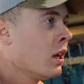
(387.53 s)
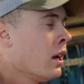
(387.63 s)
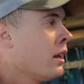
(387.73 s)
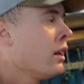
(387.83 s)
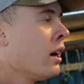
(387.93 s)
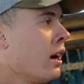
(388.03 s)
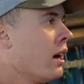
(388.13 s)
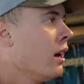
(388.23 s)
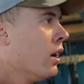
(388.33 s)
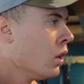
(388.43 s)
And
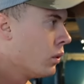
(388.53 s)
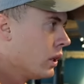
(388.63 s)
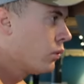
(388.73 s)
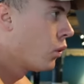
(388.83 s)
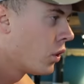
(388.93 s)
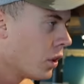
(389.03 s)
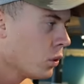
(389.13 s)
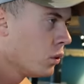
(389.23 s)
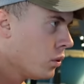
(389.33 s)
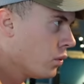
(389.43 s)
with 4
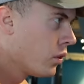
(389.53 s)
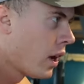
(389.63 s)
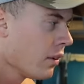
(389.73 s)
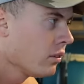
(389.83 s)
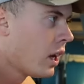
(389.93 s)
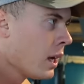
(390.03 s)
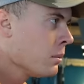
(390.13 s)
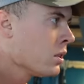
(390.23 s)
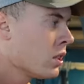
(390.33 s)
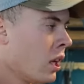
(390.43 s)
to 5
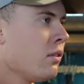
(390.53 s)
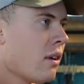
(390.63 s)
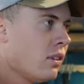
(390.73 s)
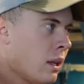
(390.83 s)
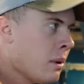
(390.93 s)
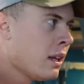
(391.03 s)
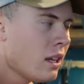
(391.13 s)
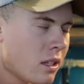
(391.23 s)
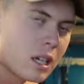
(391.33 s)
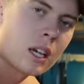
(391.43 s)
times 15
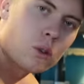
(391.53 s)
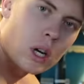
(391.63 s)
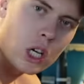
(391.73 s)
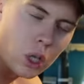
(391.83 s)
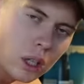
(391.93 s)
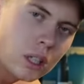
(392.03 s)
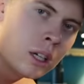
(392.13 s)
minutes threshold.